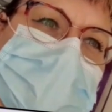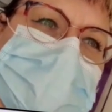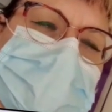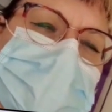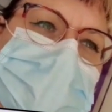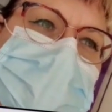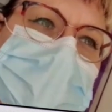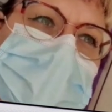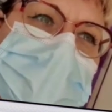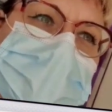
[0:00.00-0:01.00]
the surgeons are
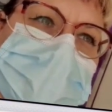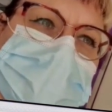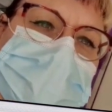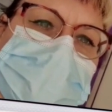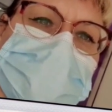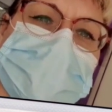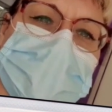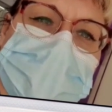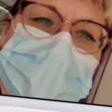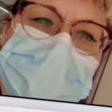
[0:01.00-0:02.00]
going to use
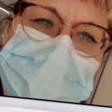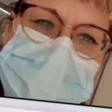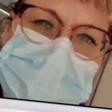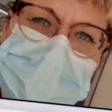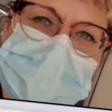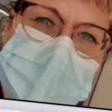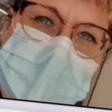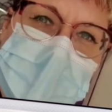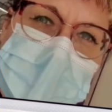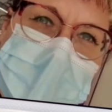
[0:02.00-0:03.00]
that cuts
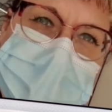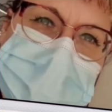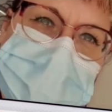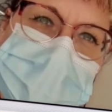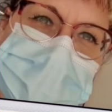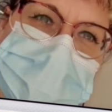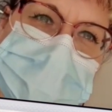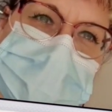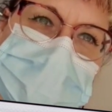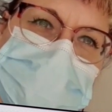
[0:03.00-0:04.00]
and
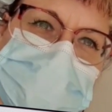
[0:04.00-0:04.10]
seals